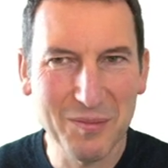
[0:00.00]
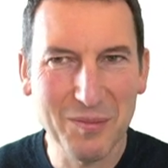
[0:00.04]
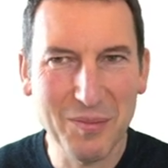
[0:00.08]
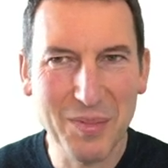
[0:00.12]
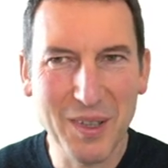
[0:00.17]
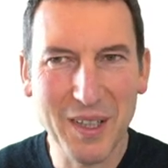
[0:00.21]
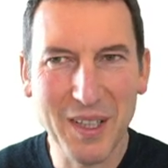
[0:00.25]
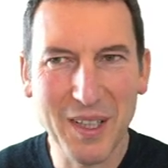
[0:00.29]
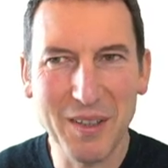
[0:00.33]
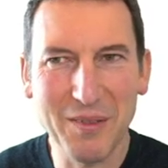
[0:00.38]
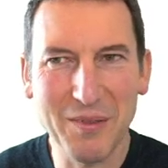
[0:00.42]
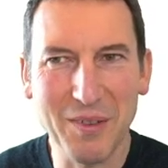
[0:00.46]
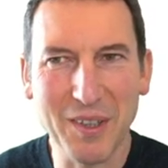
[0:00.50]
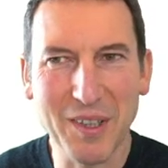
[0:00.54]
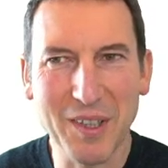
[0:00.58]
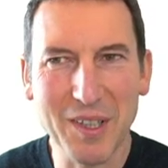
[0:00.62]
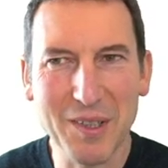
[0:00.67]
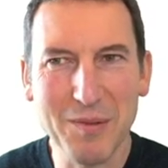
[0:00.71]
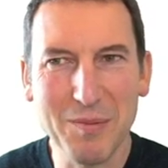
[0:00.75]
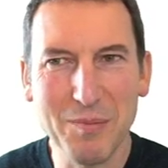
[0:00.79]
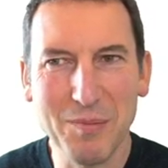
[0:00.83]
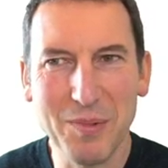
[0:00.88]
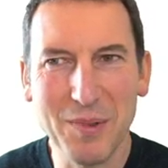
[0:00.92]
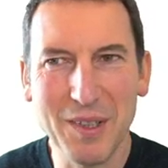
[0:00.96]
plug in
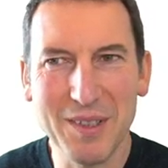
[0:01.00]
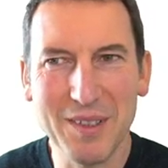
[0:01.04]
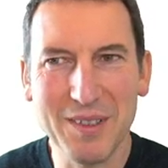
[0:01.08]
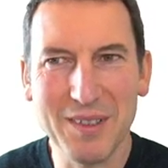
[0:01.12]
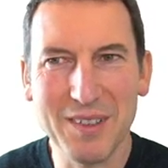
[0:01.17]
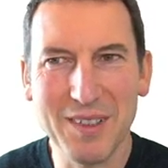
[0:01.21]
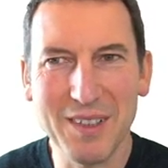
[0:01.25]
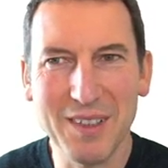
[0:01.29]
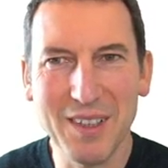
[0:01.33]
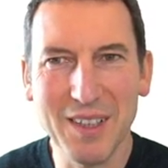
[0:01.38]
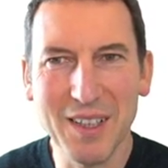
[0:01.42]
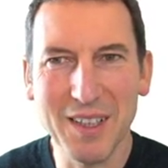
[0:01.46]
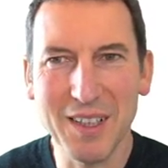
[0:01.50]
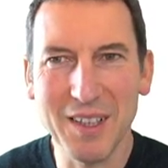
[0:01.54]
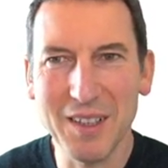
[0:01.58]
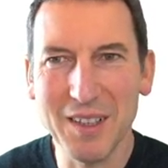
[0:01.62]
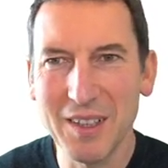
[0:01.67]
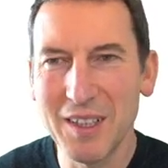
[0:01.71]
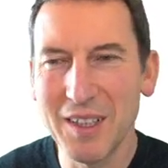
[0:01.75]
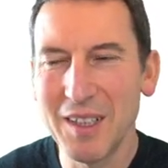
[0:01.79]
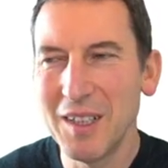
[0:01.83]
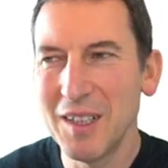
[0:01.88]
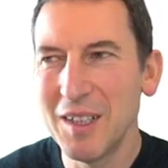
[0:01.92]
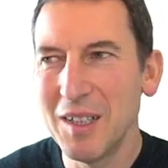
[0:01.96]
various pieces in
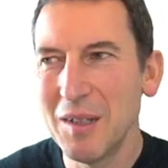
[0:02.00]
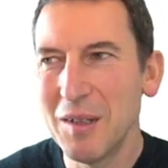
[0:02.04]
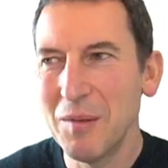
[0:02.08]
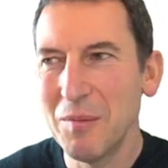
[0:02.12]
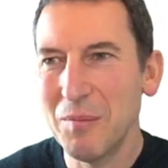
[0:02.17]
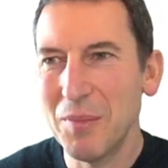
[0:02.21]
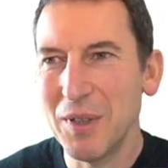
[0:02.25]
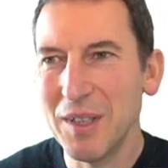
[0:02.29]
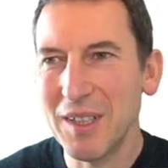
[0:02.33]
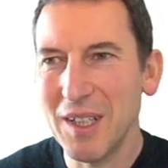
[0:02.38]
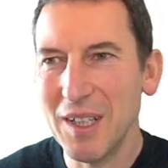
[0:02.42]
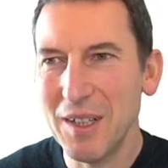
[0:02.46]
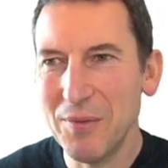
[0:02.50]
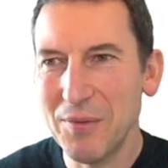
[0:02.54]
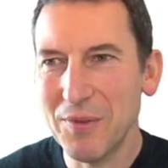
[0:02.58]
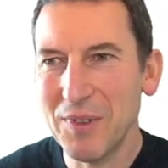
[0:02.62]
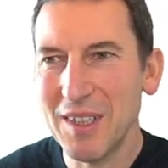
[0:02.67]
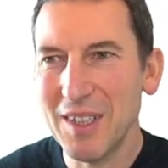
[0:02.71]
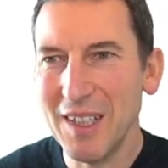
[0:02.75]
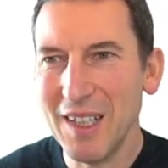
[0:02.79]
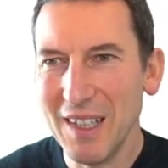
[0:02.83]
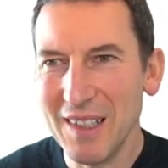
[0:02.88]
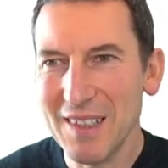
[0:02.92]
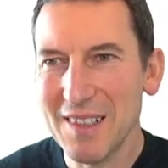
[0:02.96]
there. But if
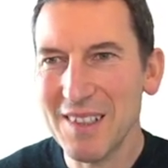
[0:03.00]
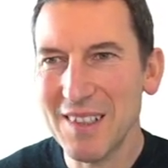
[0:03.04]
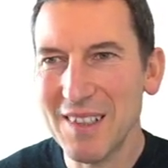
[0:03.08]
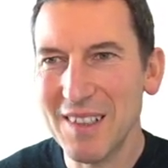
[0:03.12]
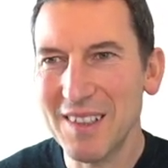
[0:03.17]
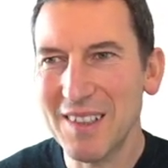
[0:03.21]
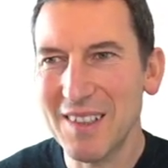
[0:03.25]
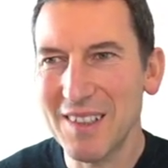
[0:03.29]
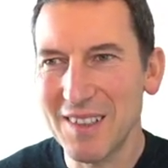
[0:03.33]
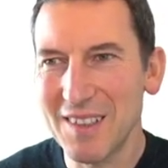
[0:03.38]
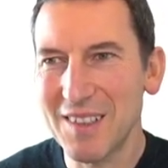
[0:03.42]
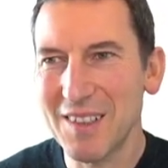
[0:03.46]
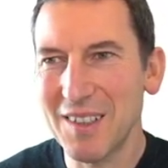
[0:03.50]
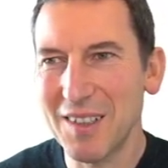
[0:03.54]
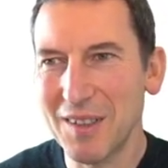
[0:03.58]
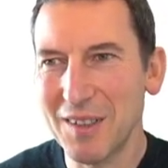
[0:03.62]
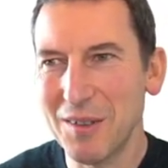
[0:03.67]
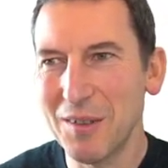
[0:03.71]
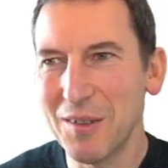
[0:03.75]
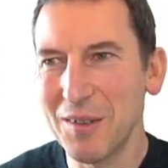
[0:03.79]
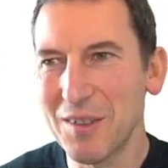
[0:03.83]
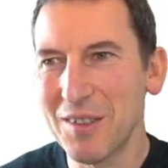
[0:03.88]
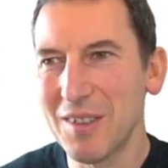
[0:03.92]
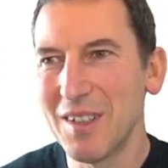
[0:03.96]
the next sentence
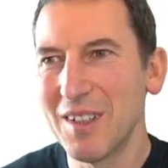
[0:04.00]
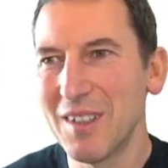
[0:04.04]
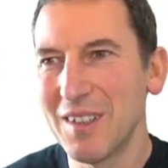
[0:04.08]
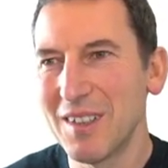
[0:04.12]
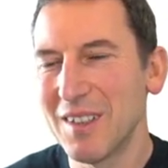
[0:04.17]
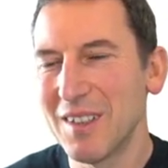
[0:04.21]
goes,